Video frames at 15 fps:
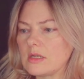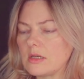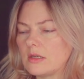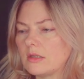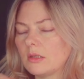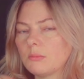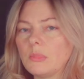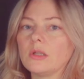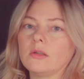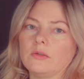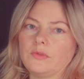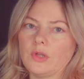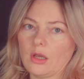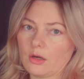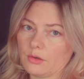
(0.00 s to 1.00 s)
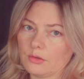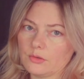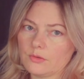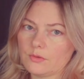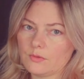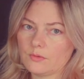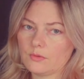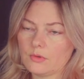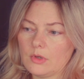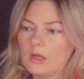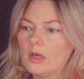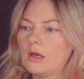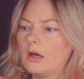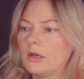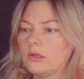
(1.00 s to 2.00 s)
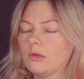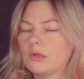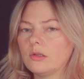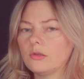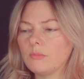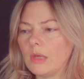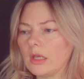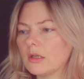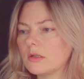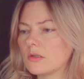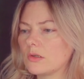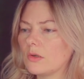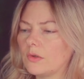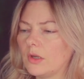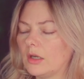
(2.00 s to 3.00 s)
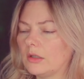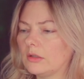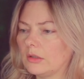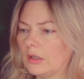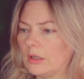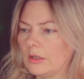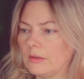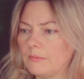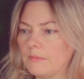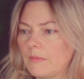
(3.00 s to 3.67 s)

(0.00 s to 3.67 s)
in the middle of the arrow. You can make it so that uh,